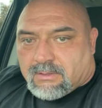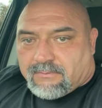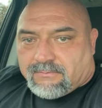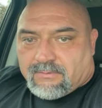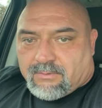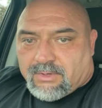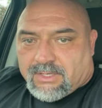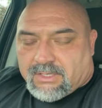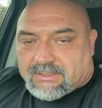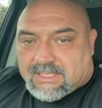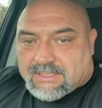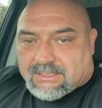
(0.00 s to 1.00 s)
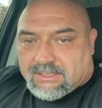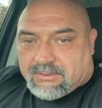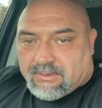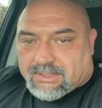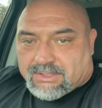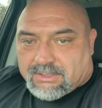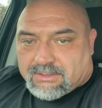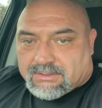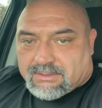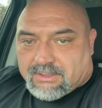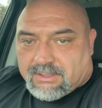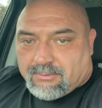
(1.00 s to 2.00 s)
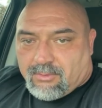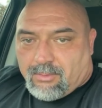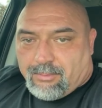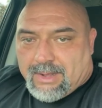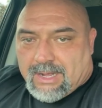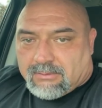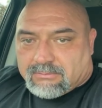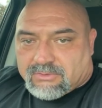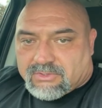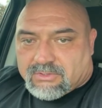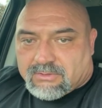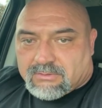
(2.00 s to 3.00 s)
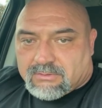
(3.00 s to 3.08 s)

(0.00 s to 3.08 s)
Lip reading: If nobody else has any questions, I think we'll bounce.